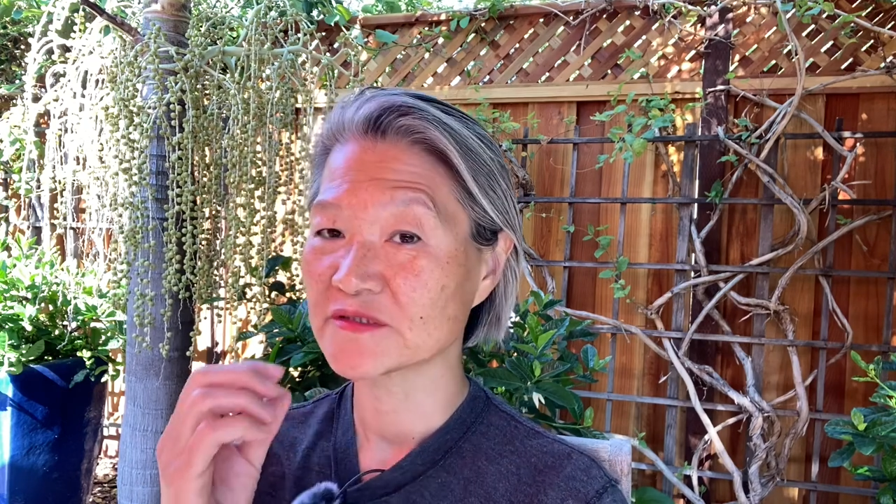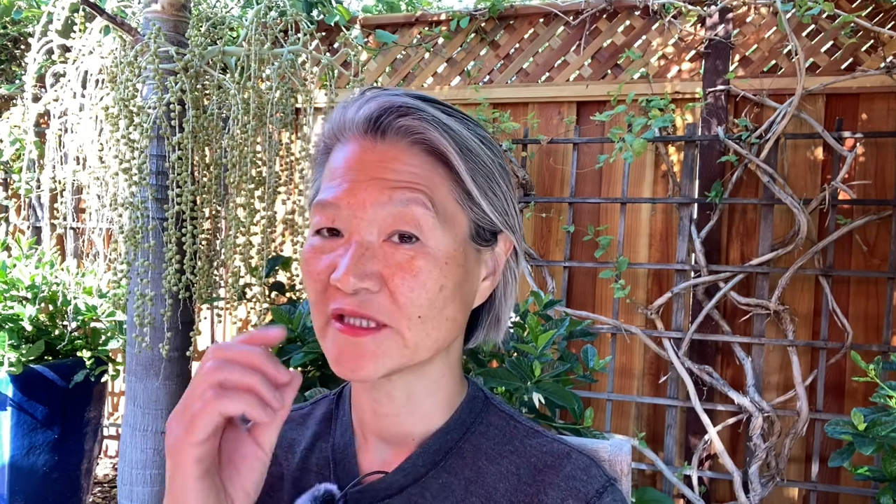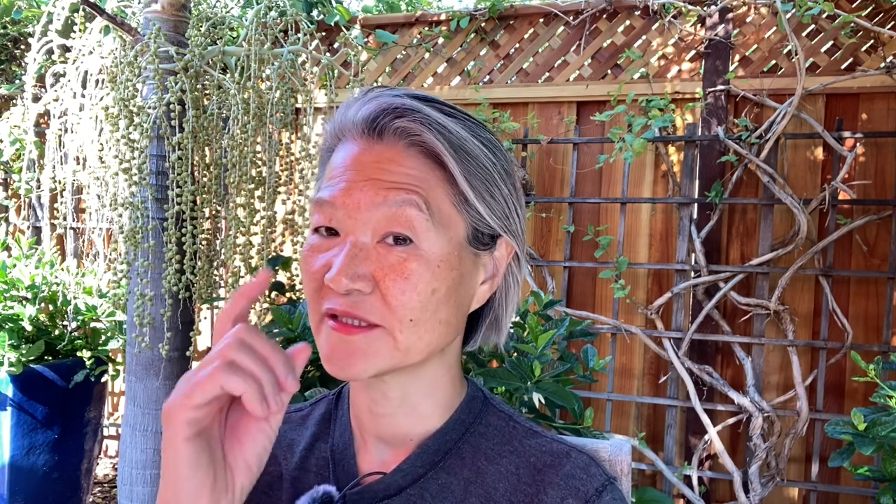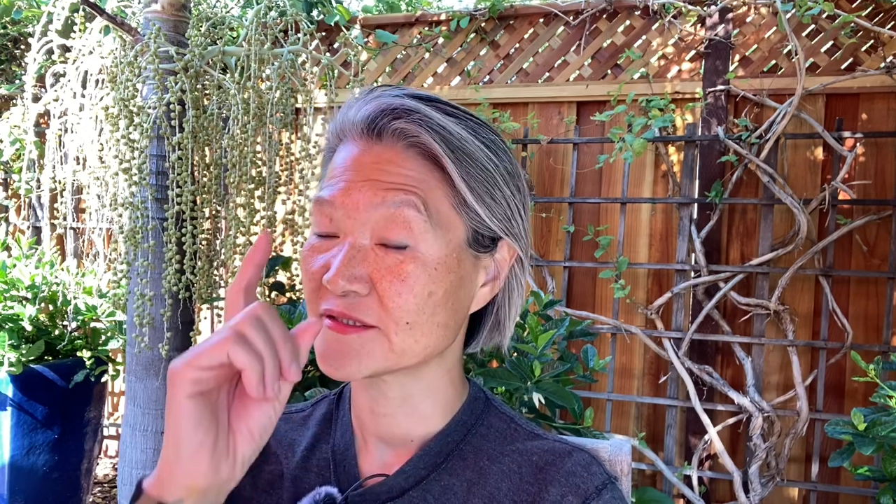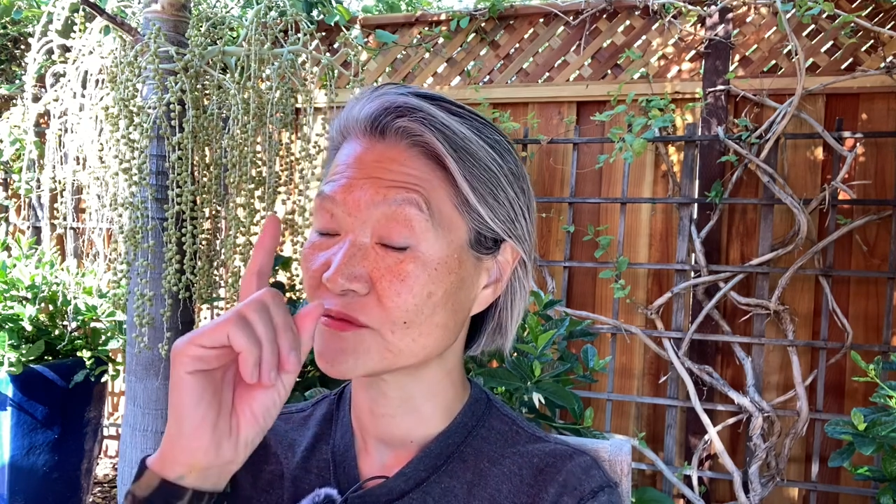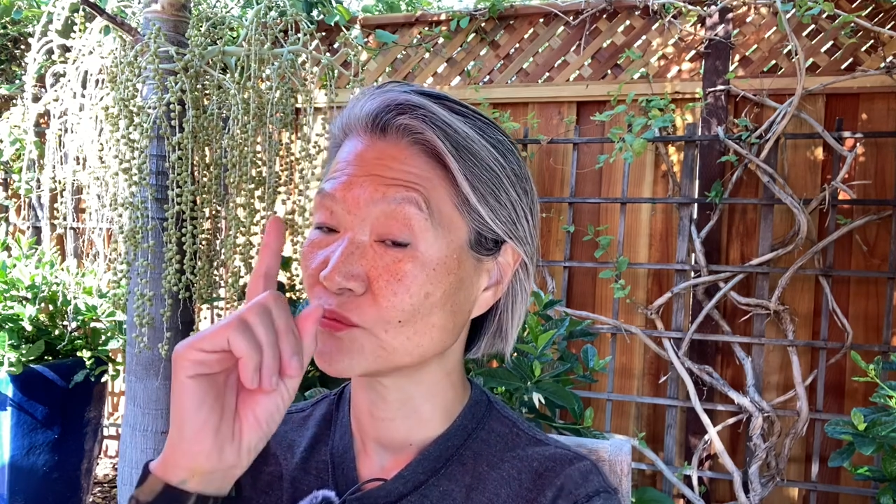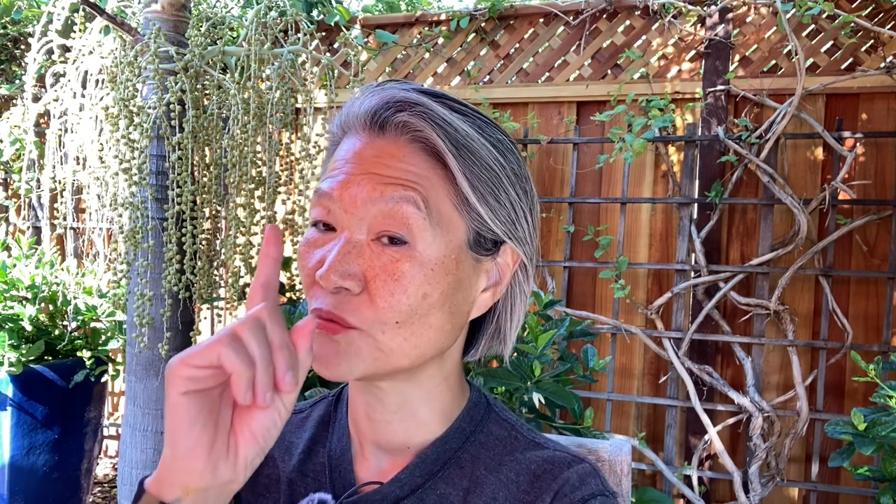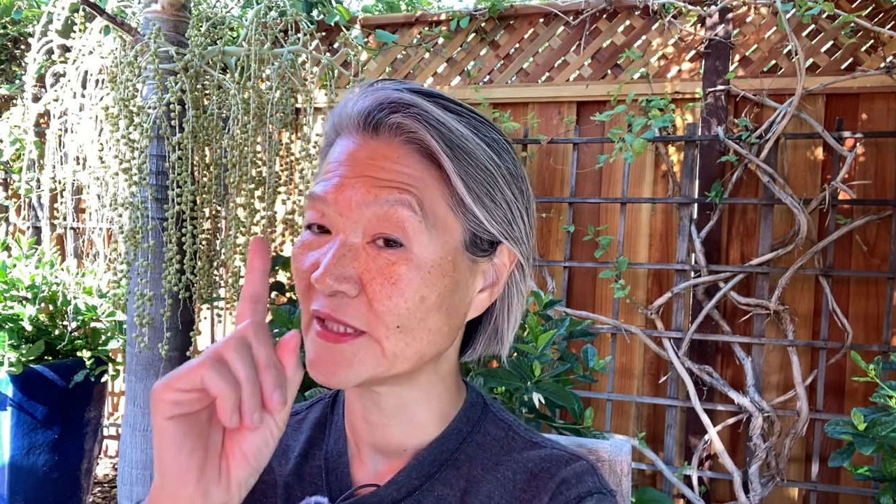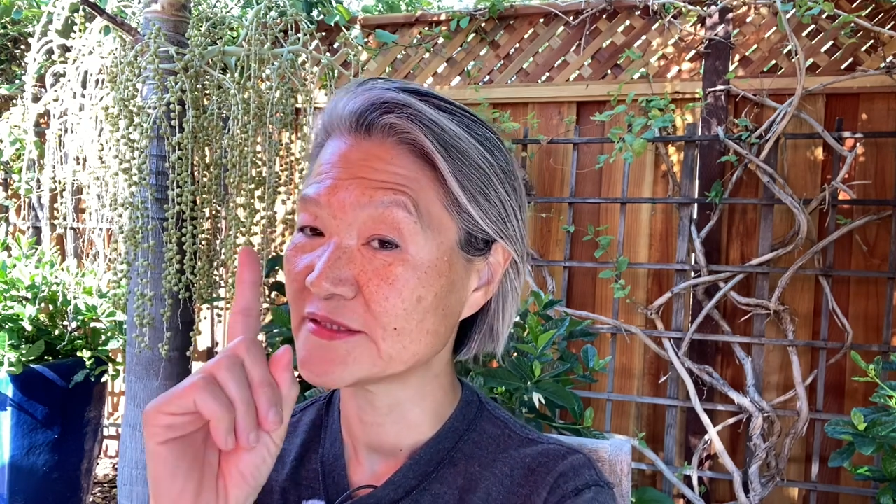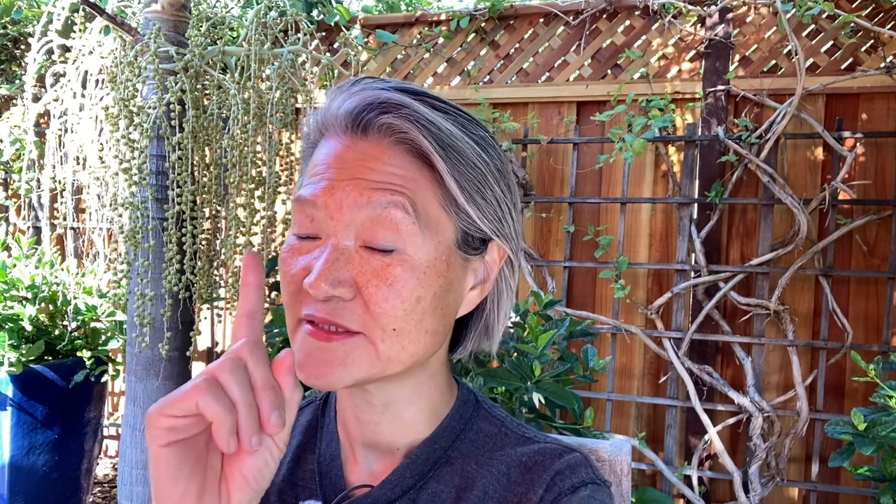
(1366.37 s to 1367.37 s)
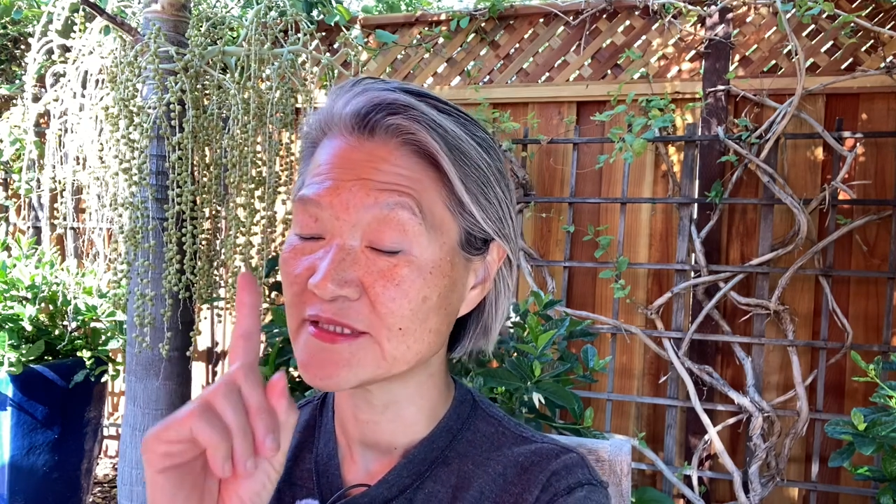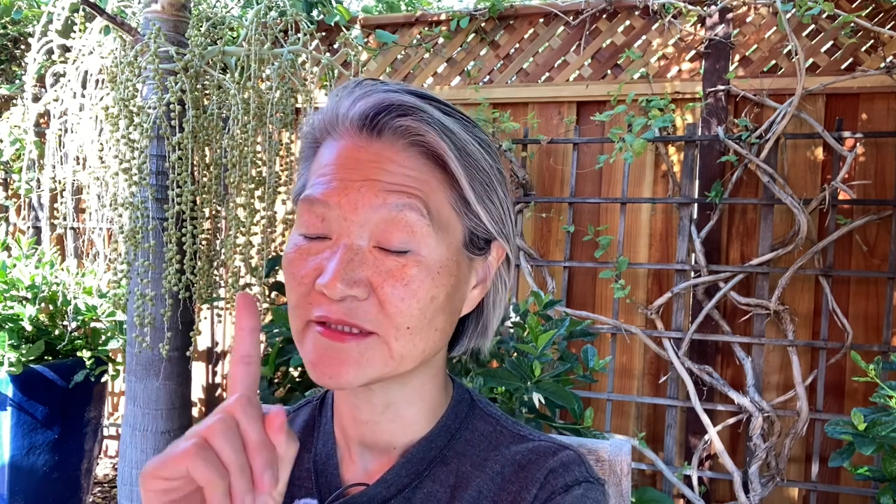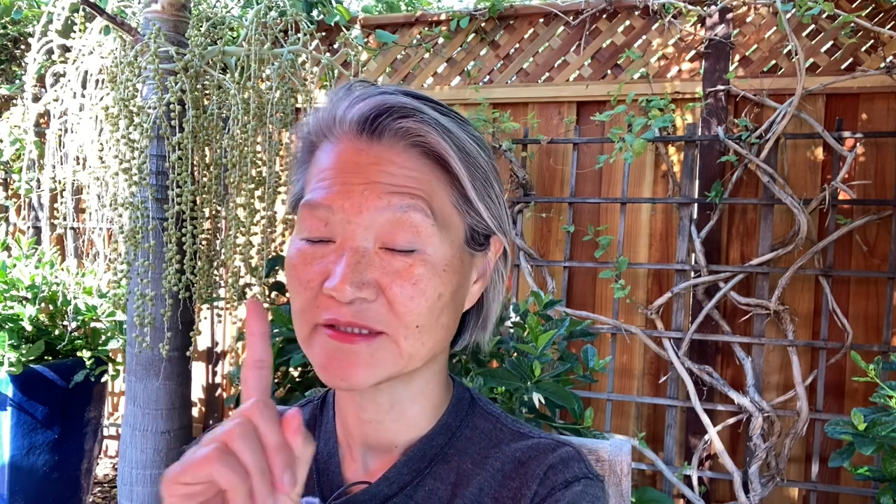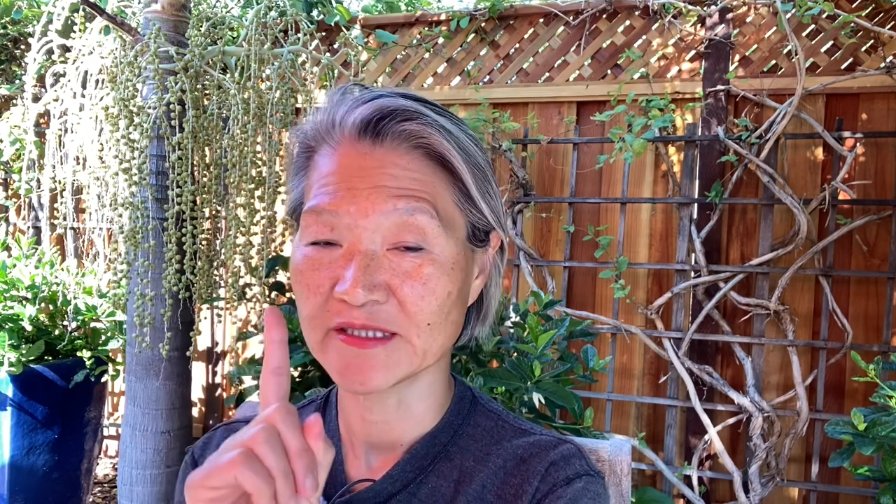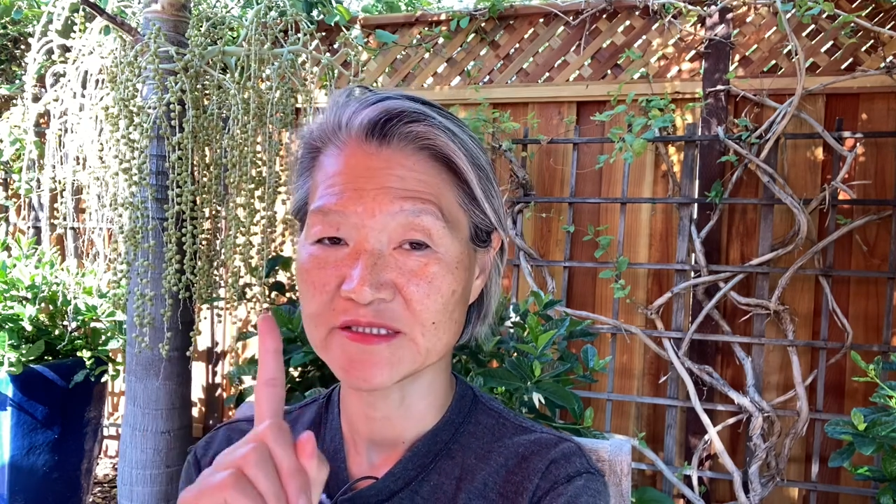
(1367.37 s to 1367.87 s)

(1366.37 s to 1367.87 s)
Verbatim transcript: there is one thing there